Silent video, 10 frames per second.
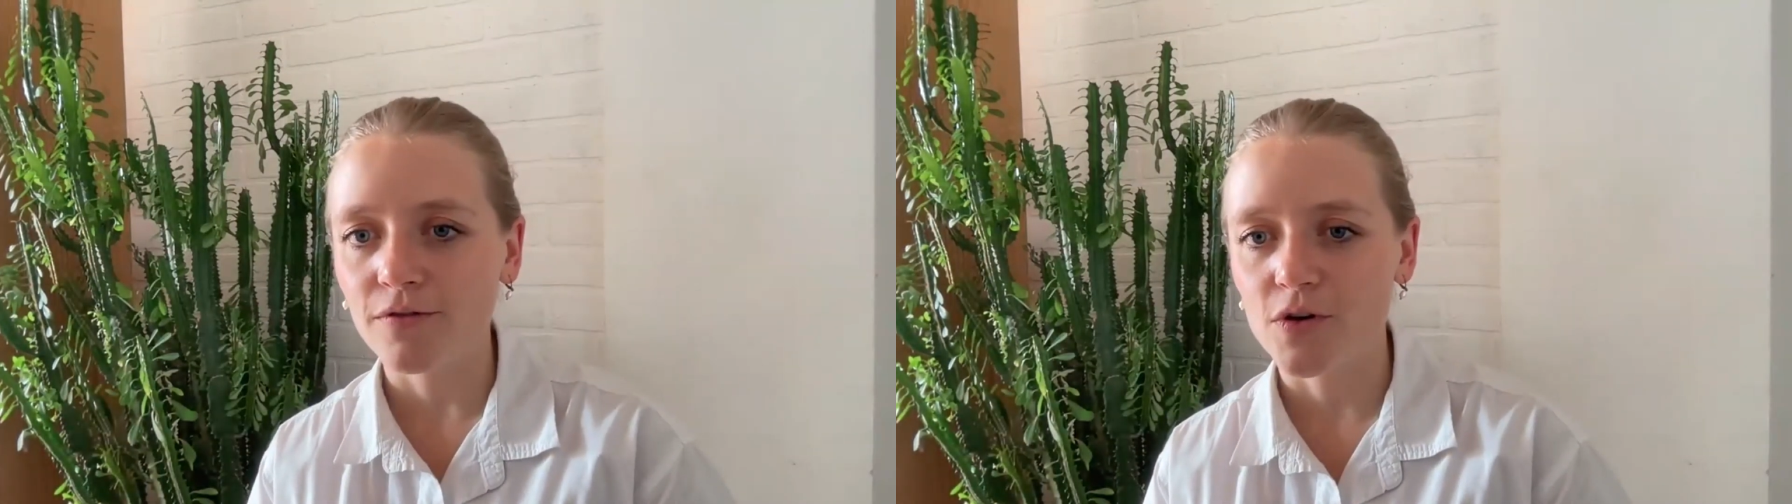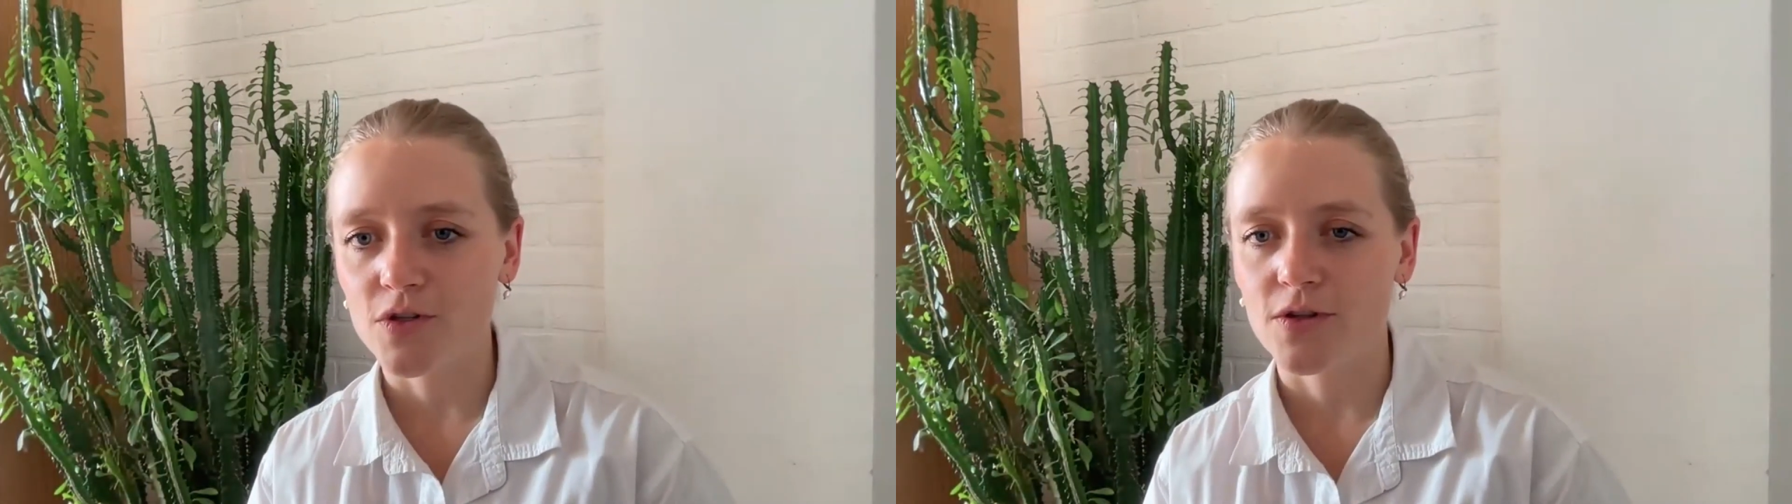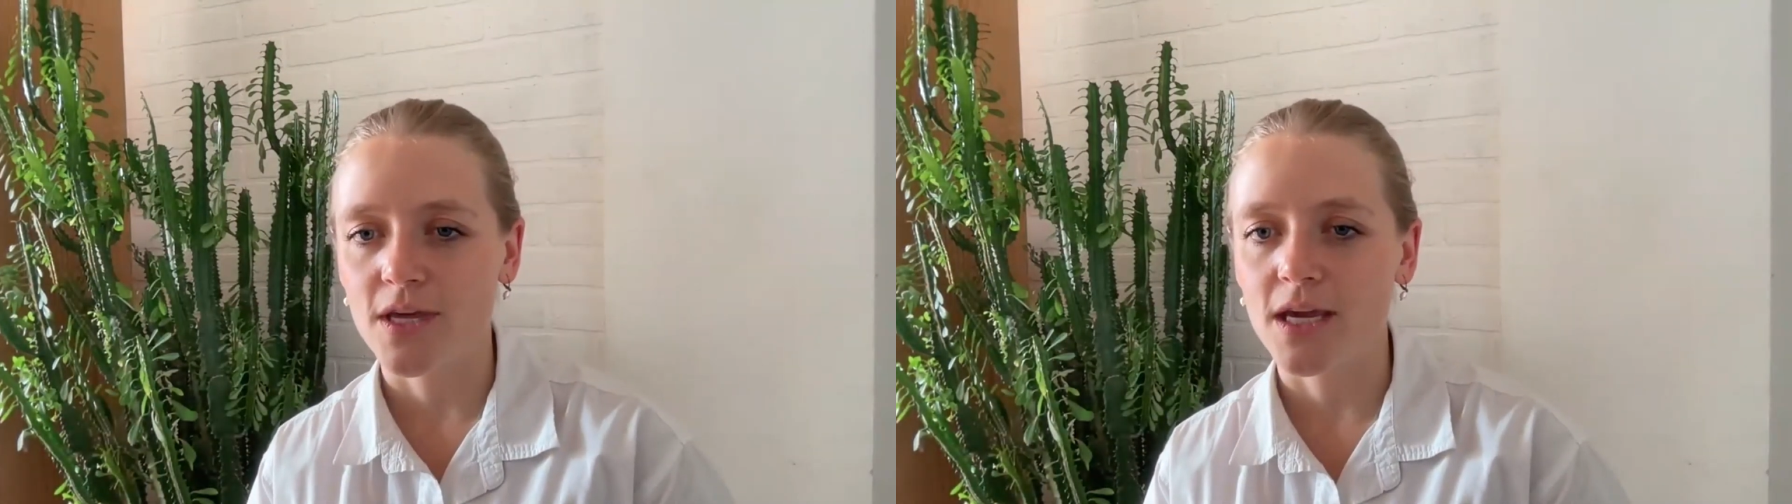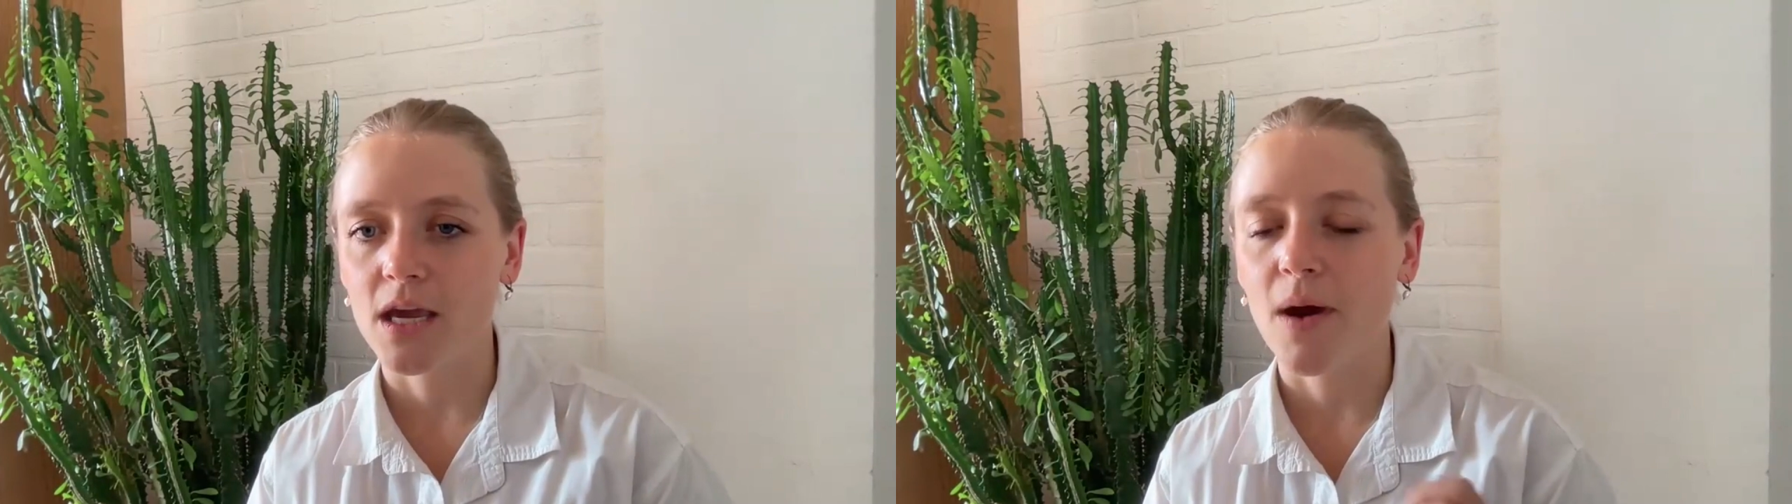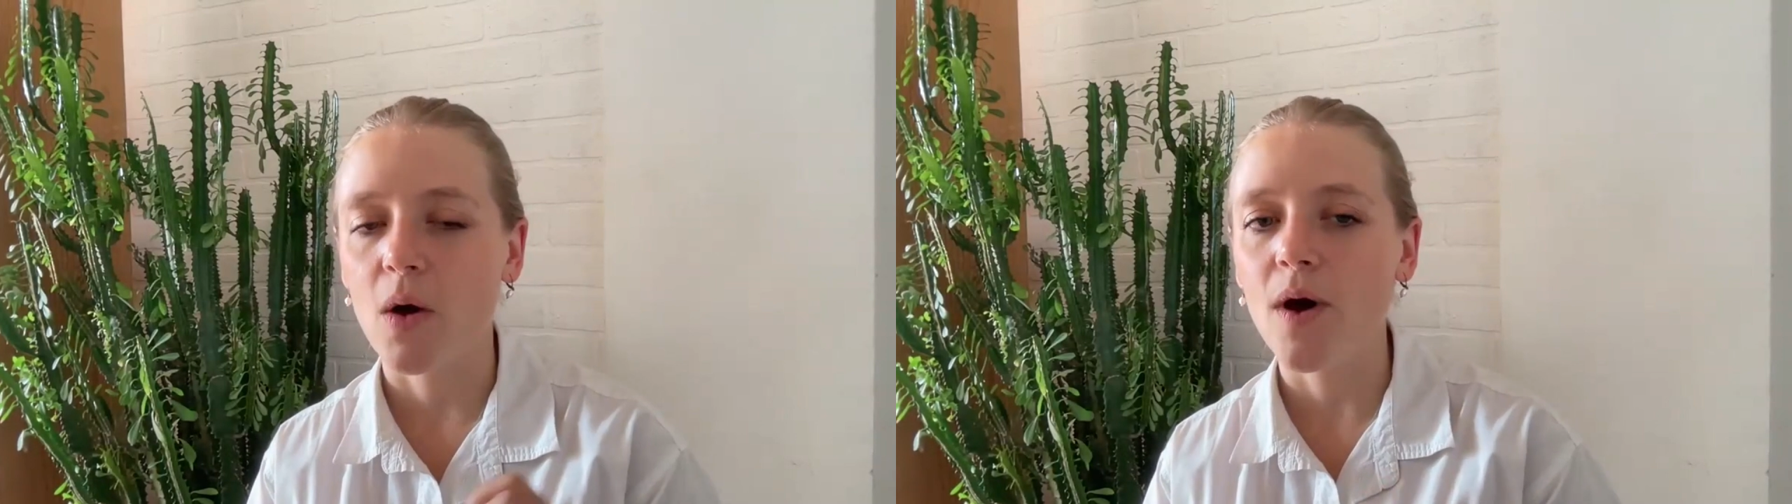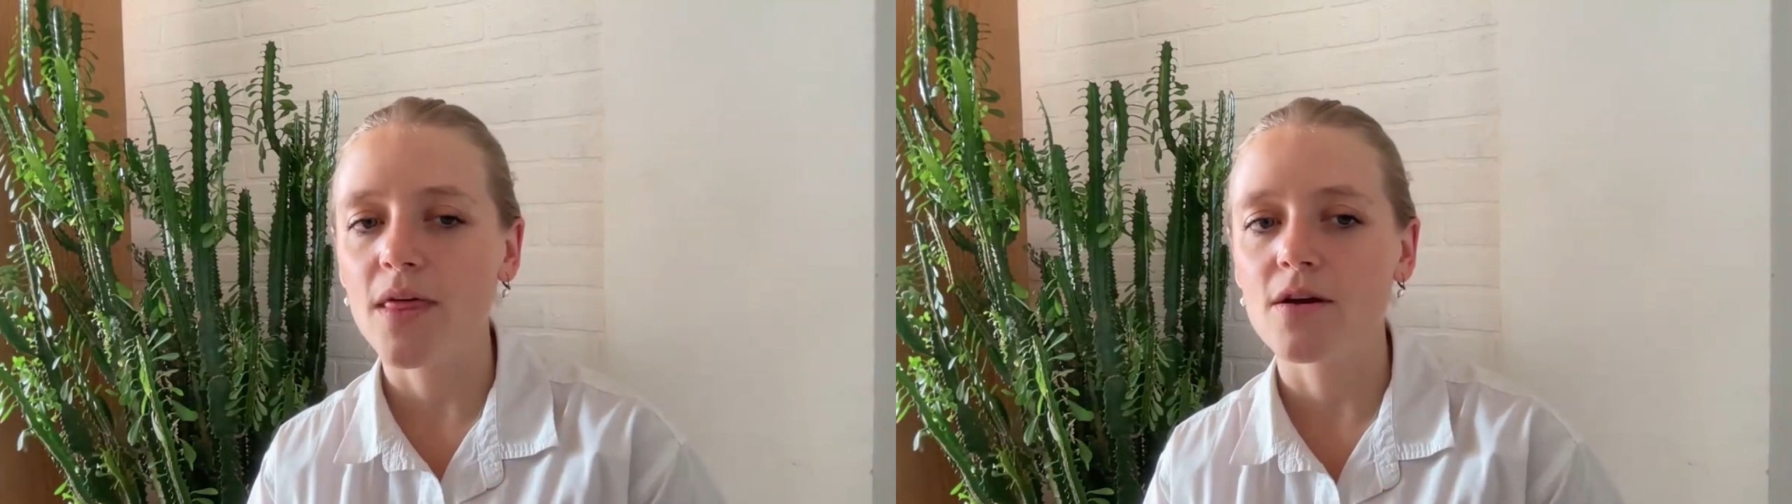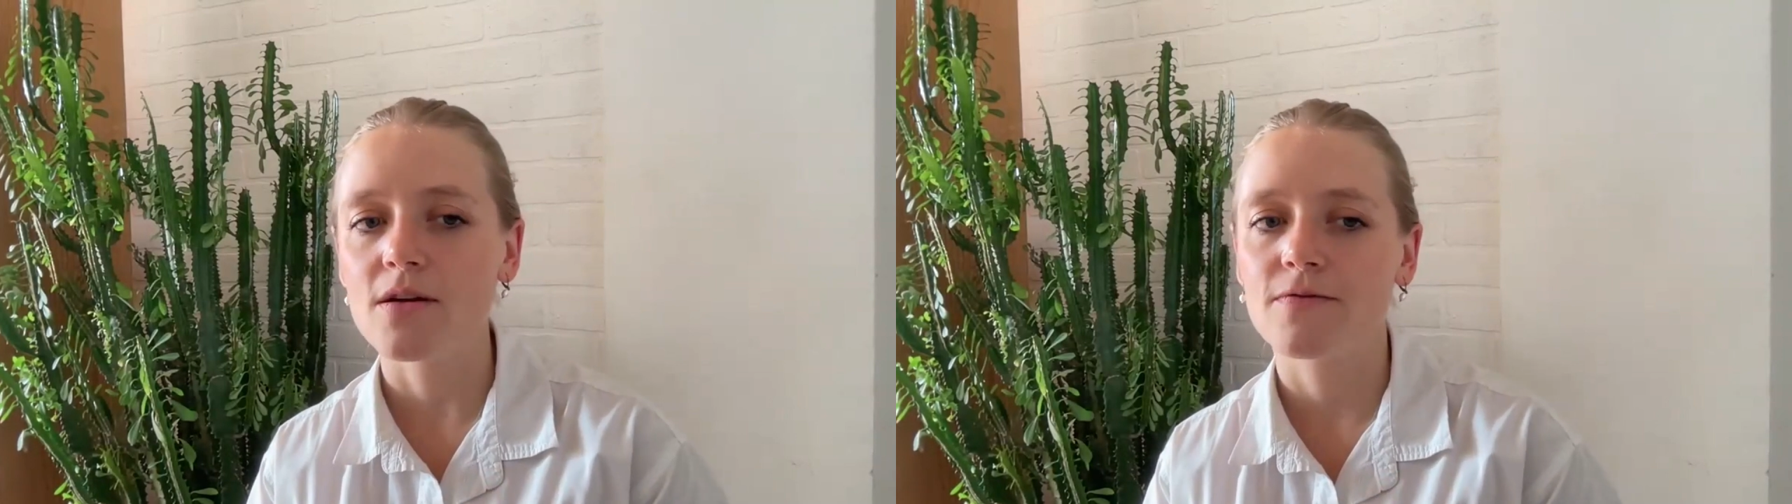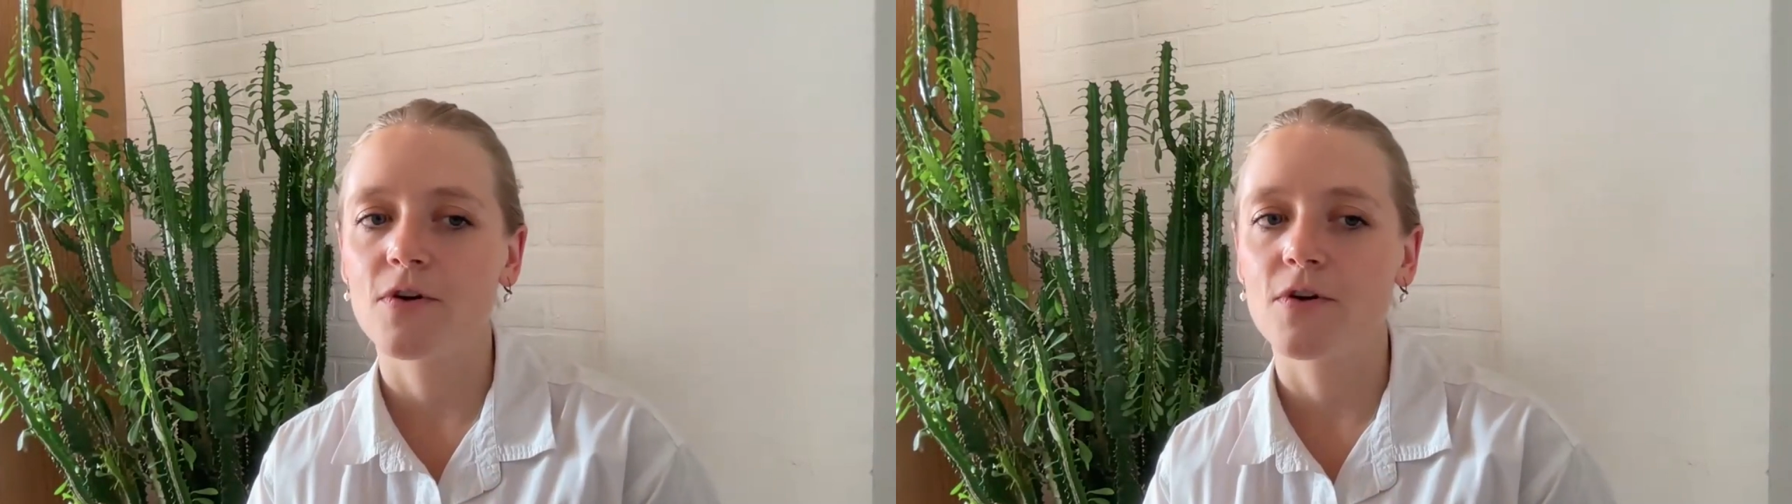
Folks are thinking about weather,